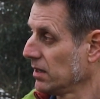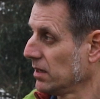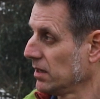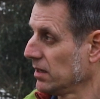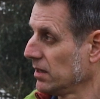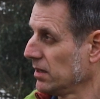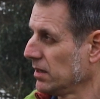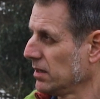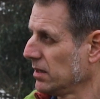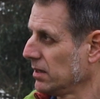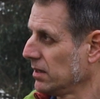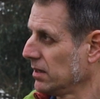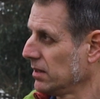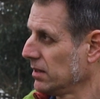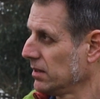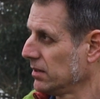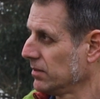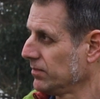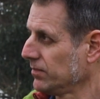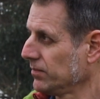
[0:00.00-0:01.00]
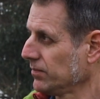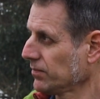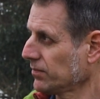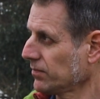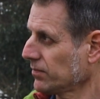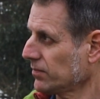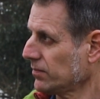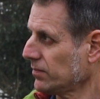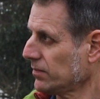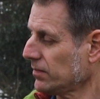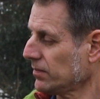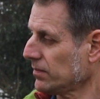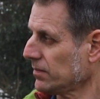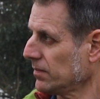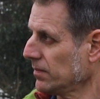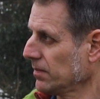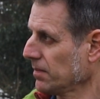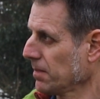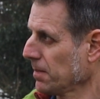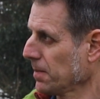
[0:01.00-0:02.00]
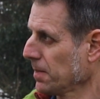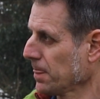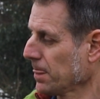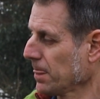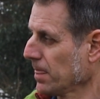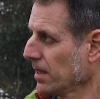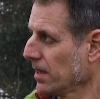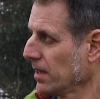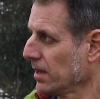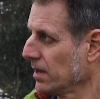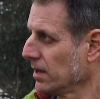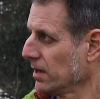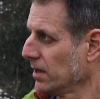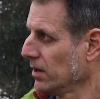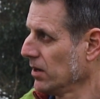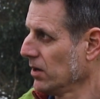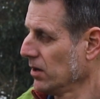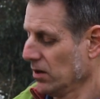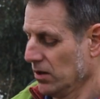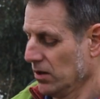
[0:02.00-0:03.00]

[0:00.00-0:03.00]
[no speech]